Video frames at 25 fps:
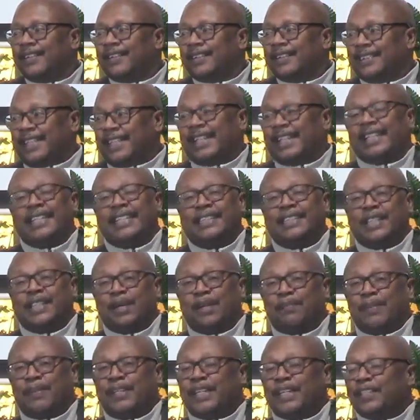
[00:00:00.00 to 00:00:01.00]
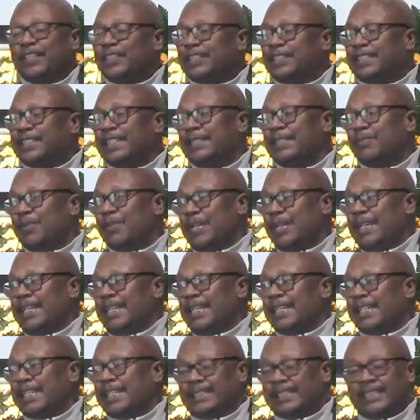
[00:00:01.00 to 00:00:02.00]
Yeah, he's helping the other team
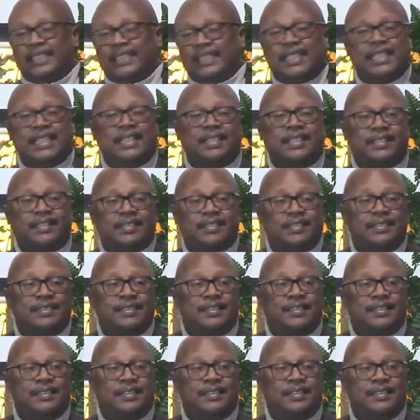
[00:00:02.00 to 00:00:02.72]
win, is he not?